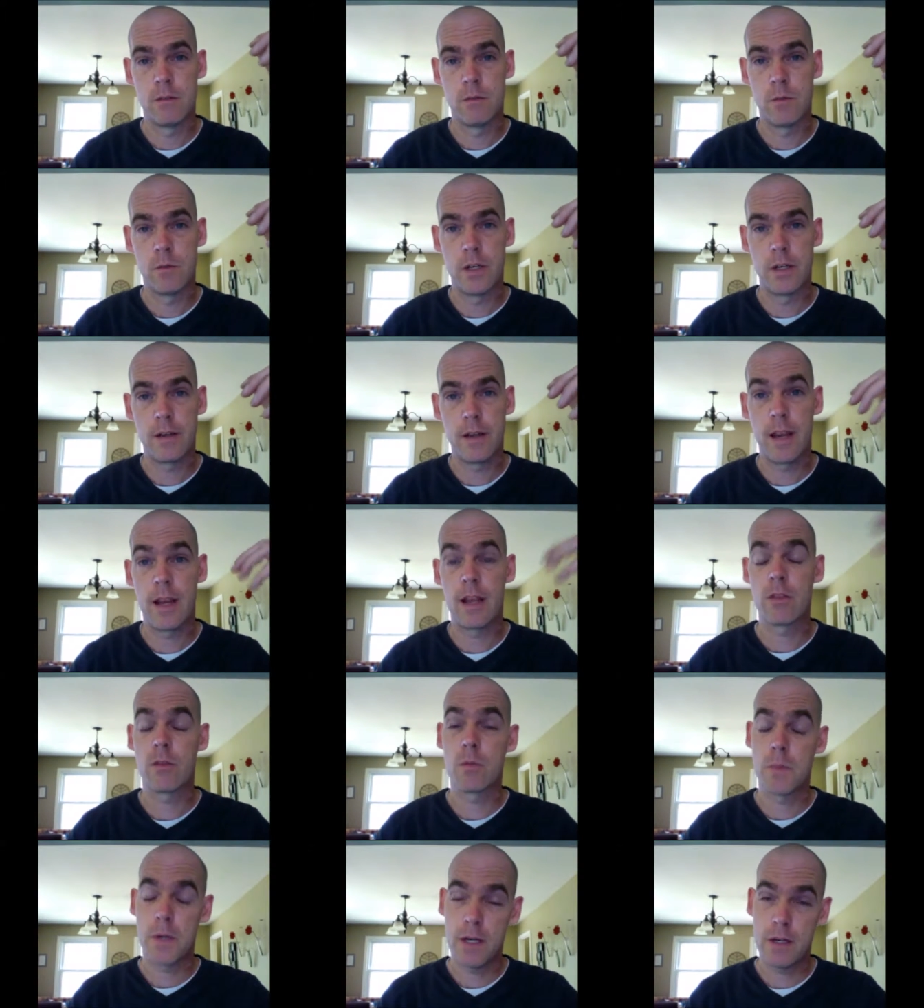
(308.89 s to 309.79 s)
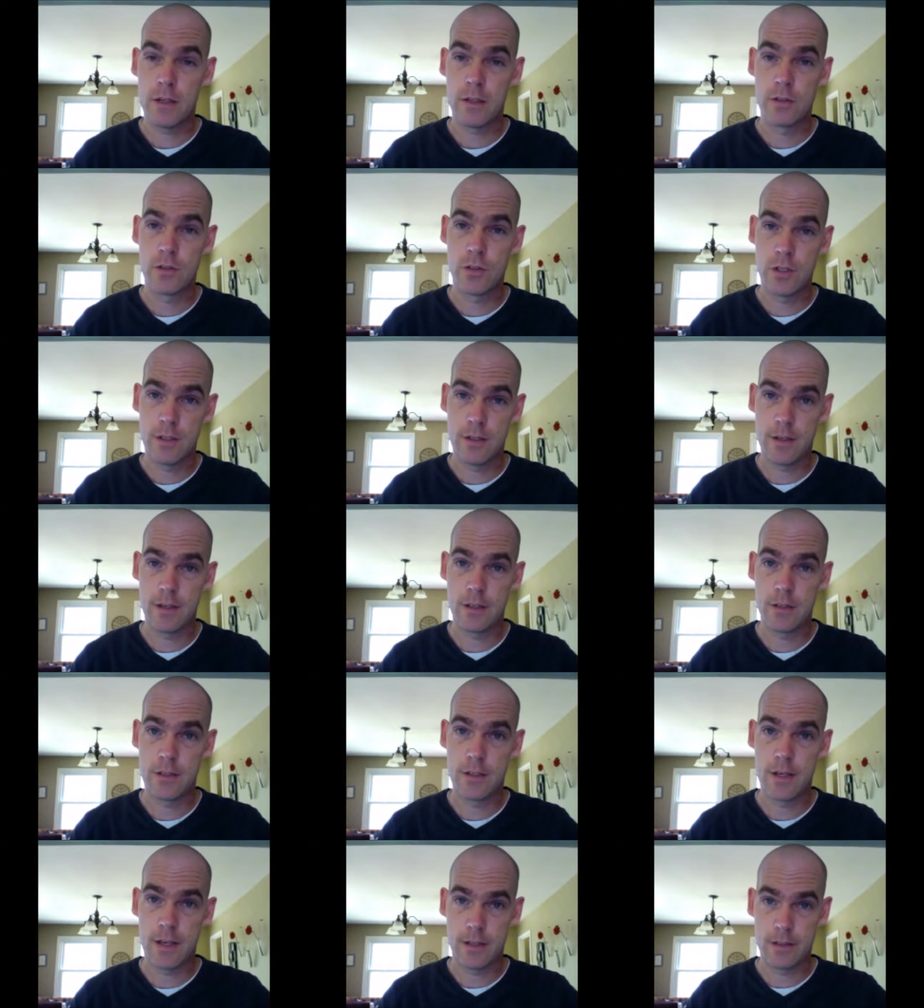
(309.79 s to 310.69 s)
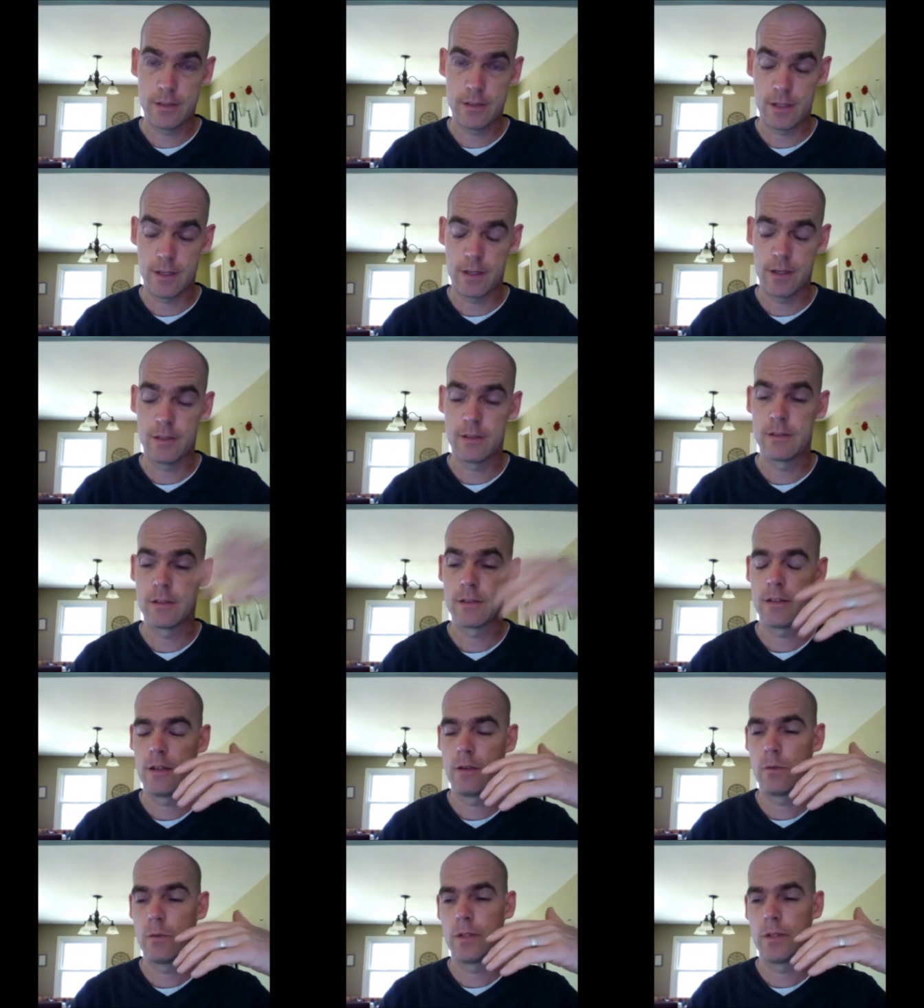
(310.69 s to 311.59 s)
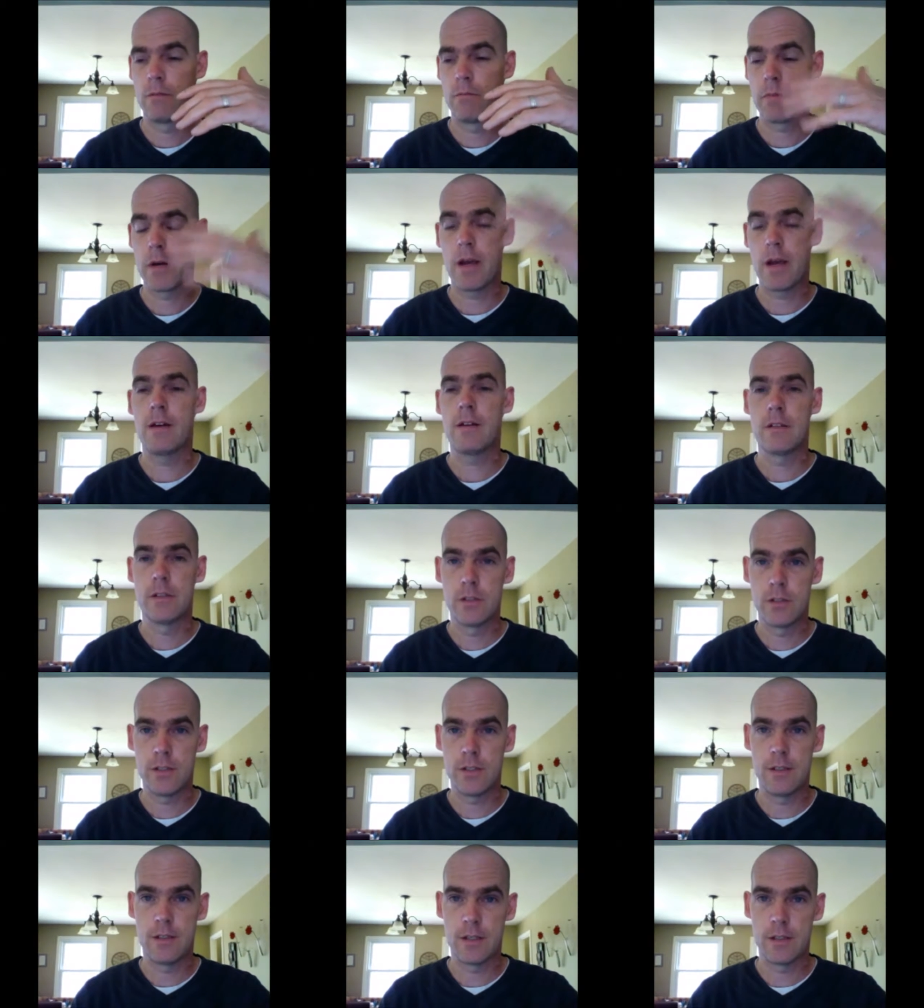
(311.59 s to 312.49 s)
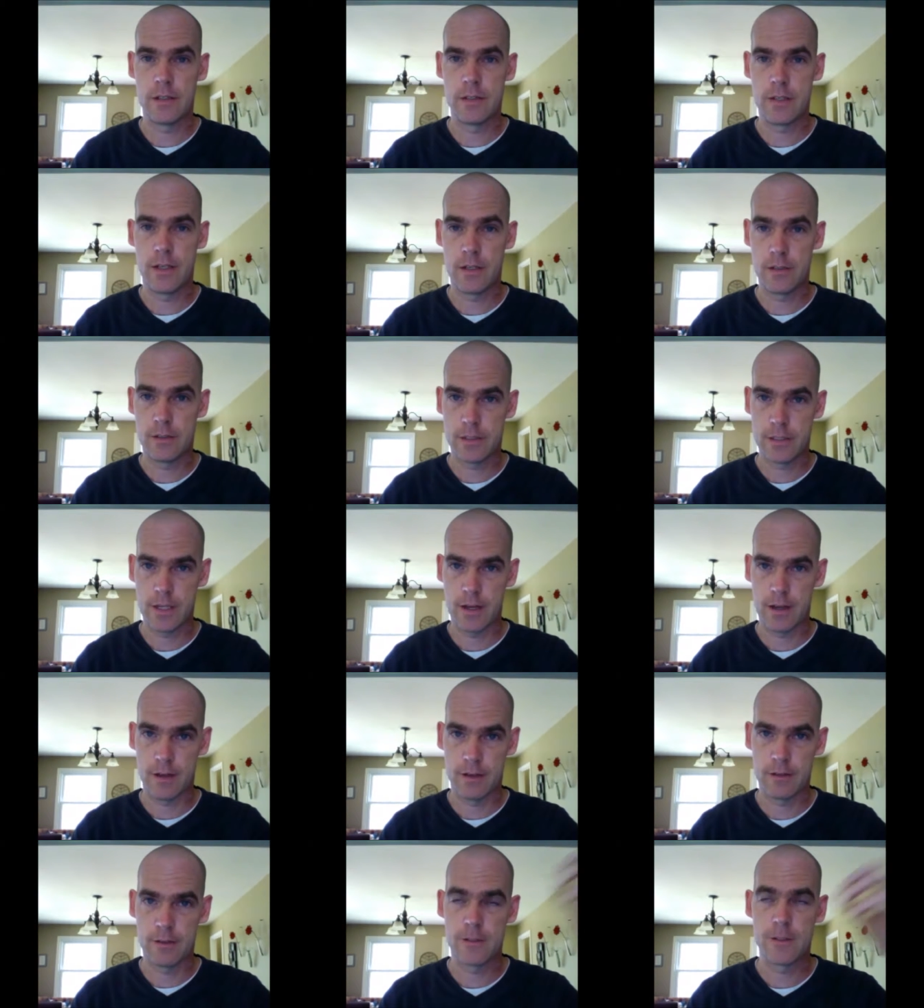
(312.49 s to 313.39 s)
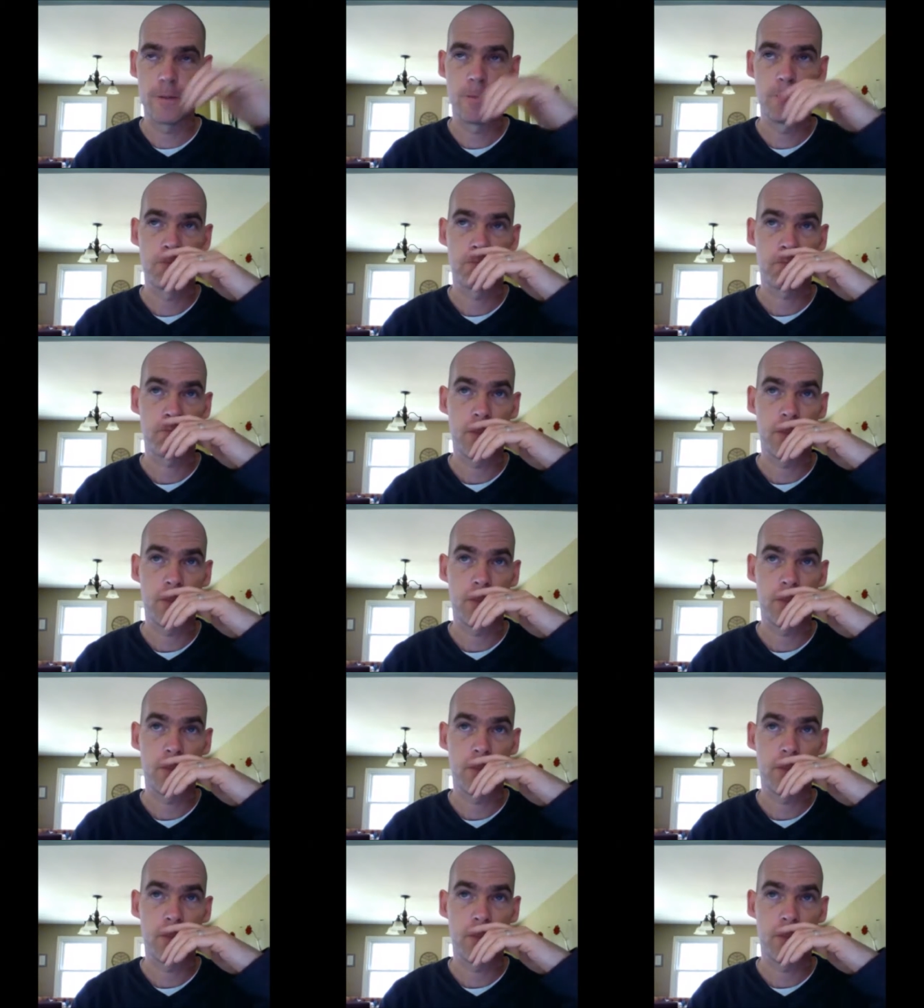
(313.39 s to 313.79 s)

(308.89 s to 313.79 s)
what anthropology does as science and what biology does as science